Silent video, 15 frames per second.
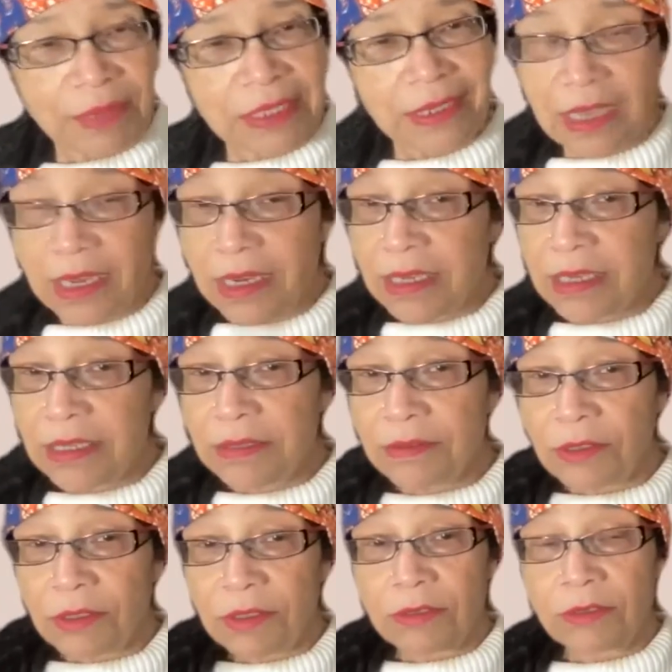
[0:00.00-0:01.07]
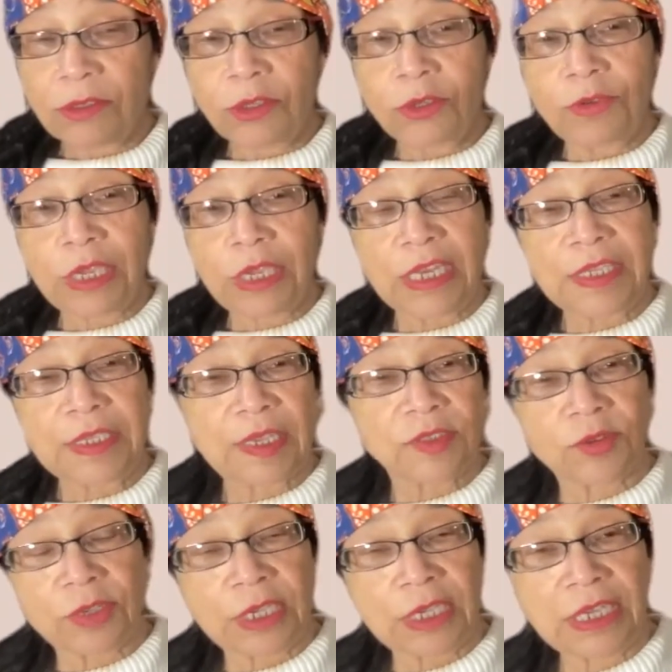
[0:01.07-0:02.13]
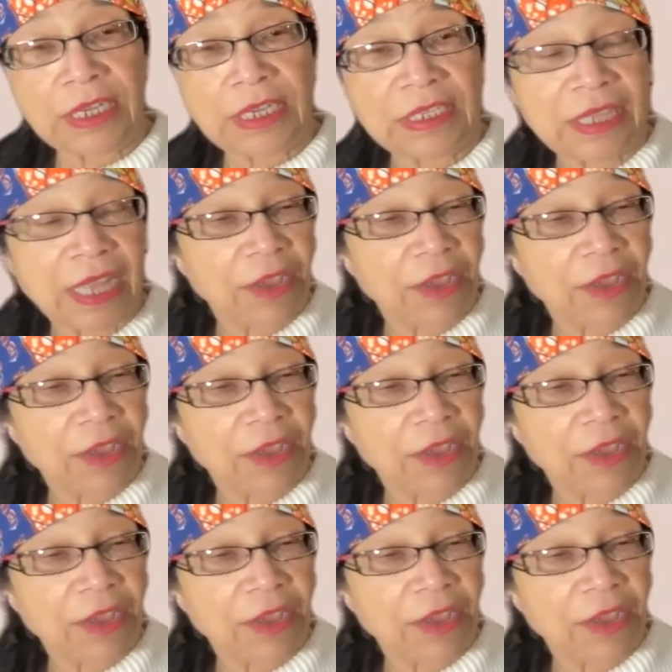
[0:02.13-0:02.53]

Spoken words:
been doing ancestral healings